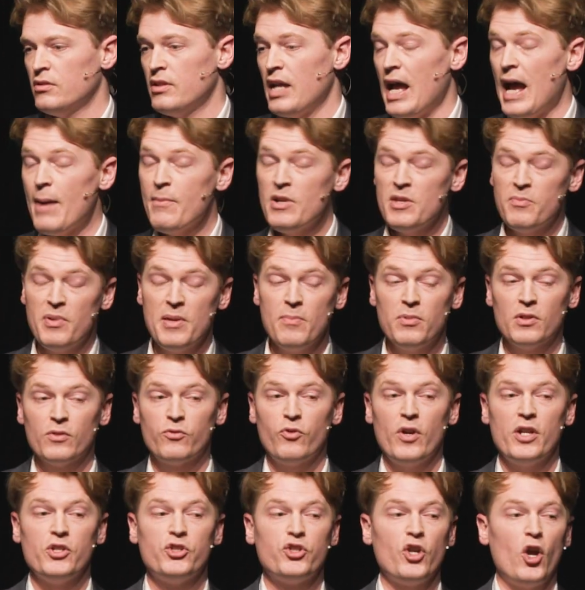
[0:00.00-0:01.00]
How many people have
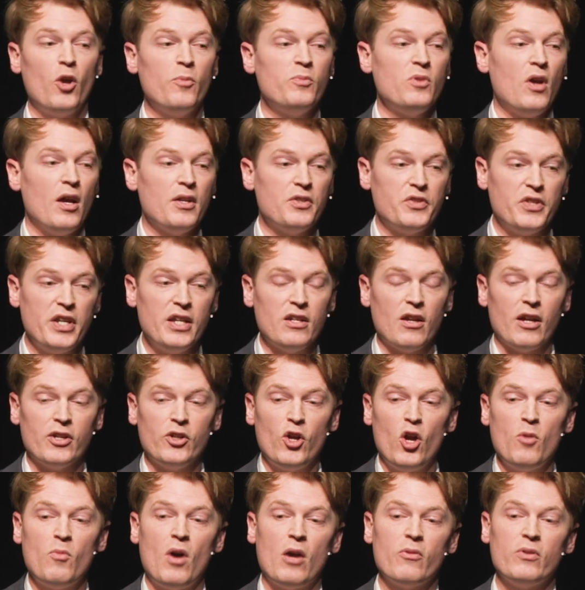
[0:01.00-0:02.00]
read Job 19? I
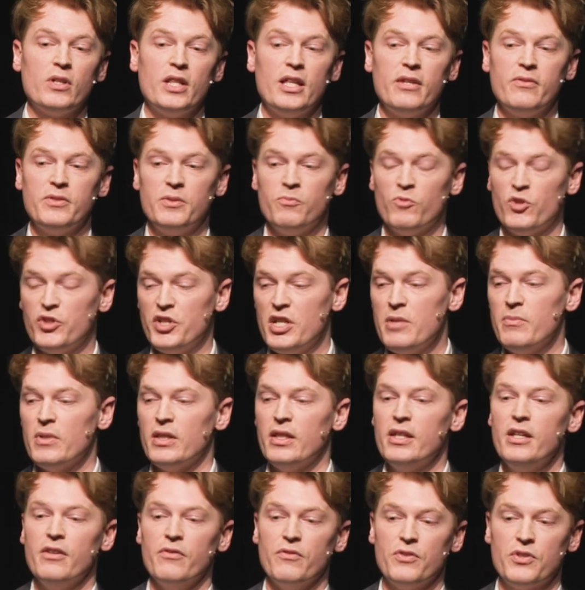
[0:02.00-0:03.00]
know my Redeemer
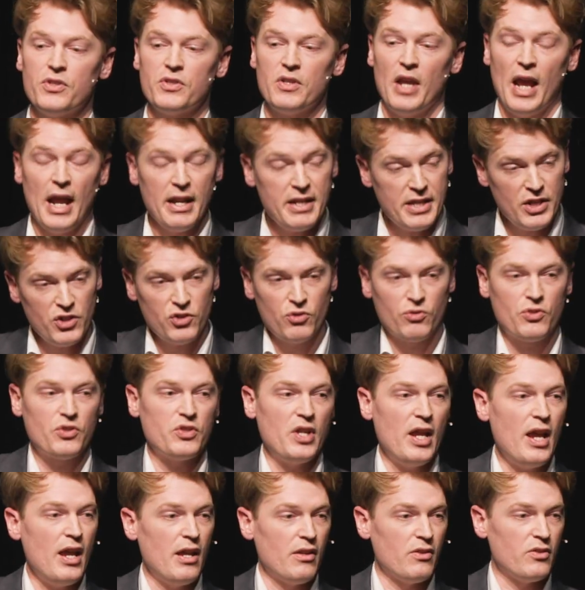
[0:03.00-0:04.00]
lives, and he shall
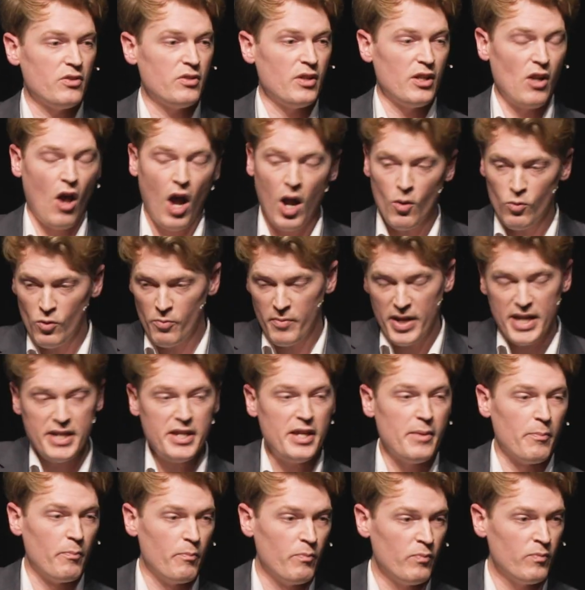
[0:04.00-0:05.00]
stand, and I will meet
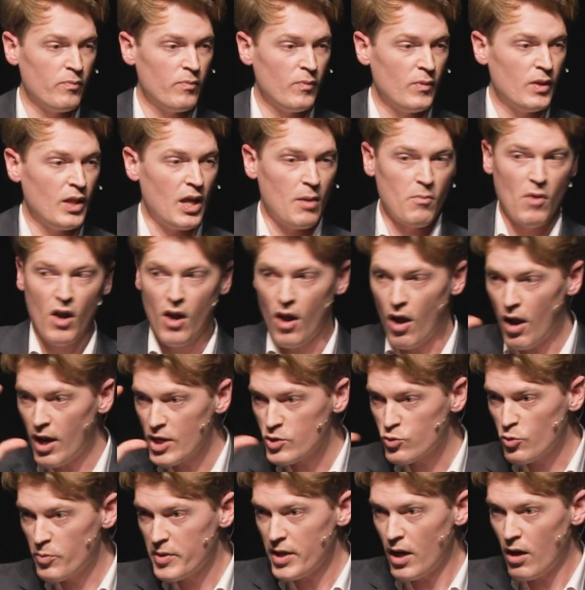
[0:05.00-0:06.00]
him, and my
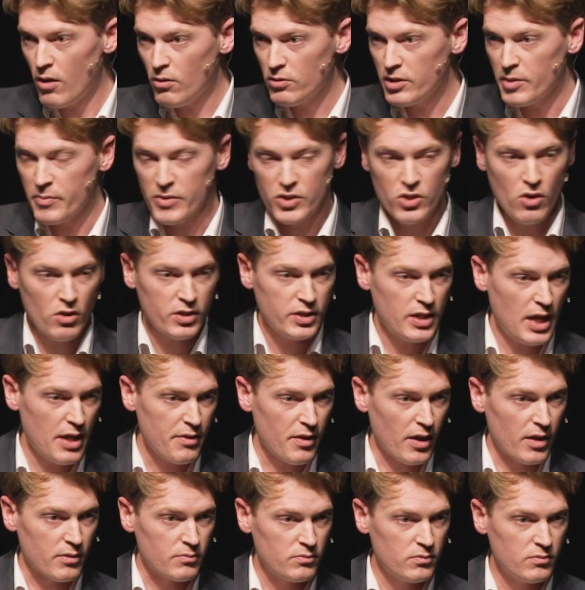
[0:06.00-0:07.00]
eyes will behold him, and not
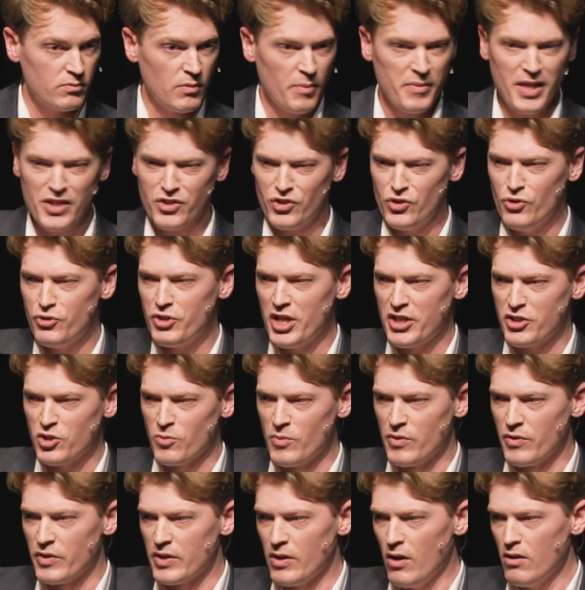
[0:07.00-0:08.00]
another. I mean, that's New
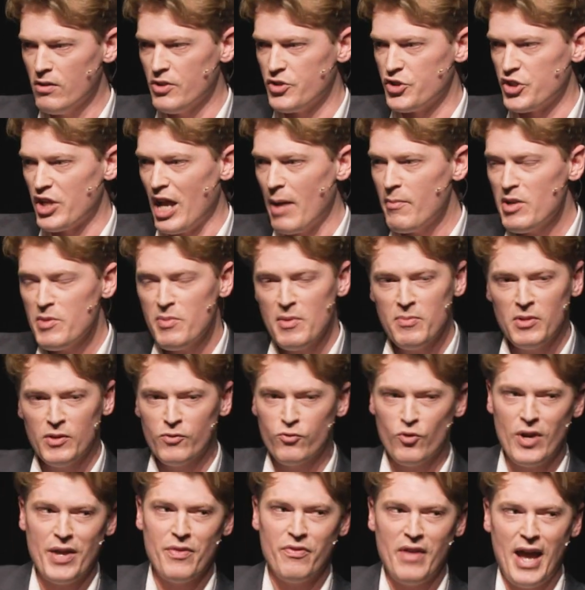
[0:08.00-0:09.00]
Testament theology. How many people
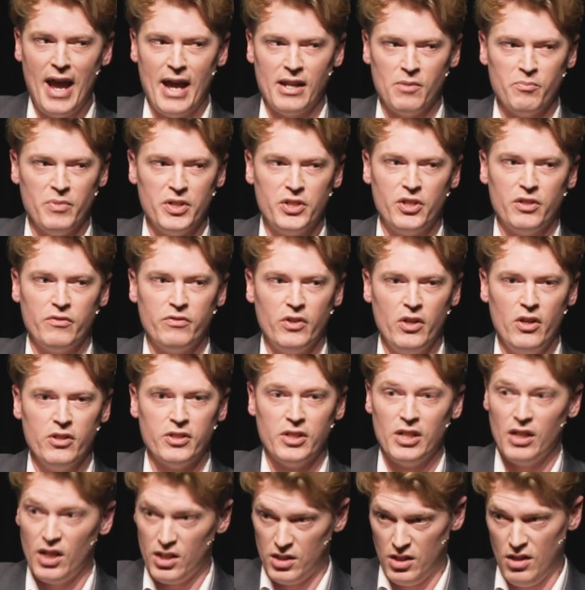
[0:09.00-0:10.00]
have read that and been
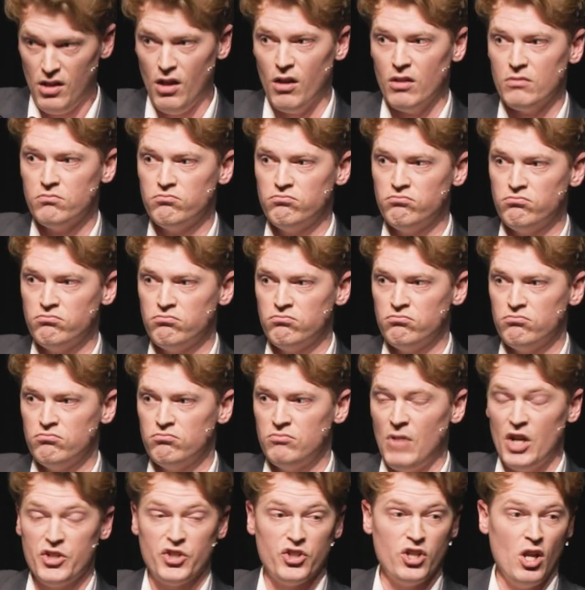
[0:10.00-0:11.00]
converted? A lot.
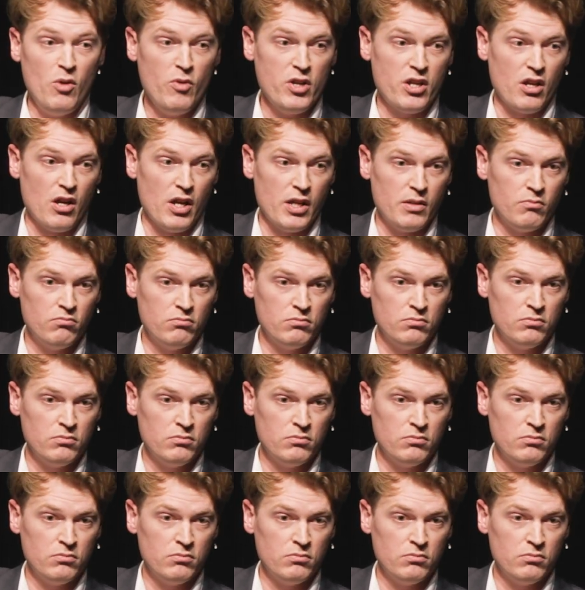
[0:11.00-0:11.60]
I actually know a guy.